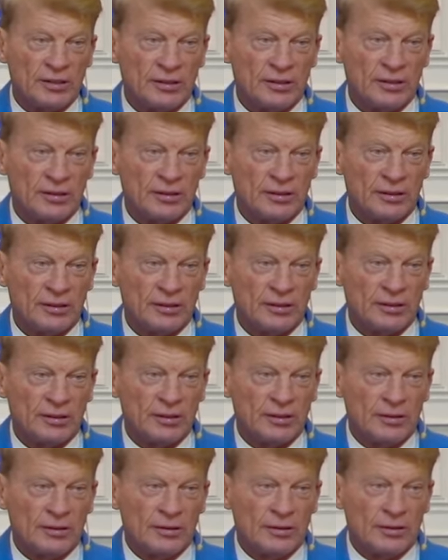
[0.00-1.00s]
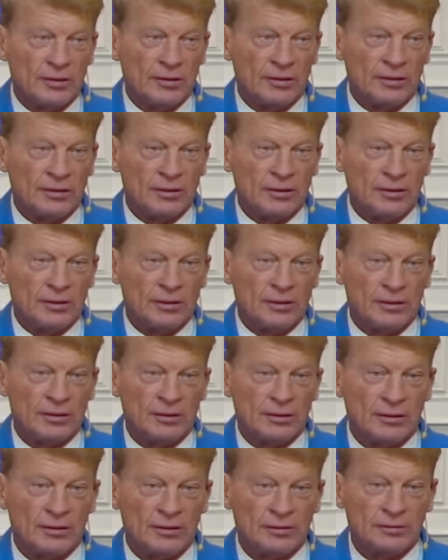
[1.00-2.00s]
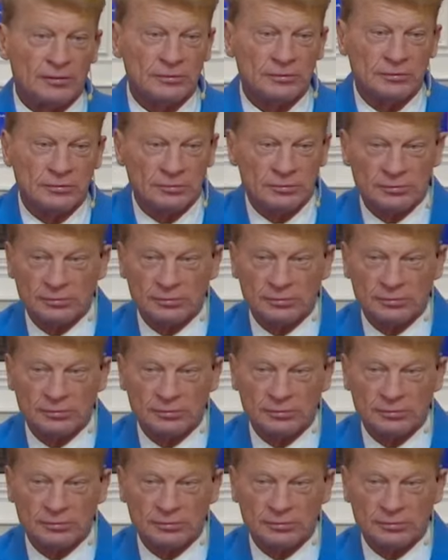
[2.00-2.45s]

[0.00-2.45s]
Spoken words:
No one is speaking in this clip.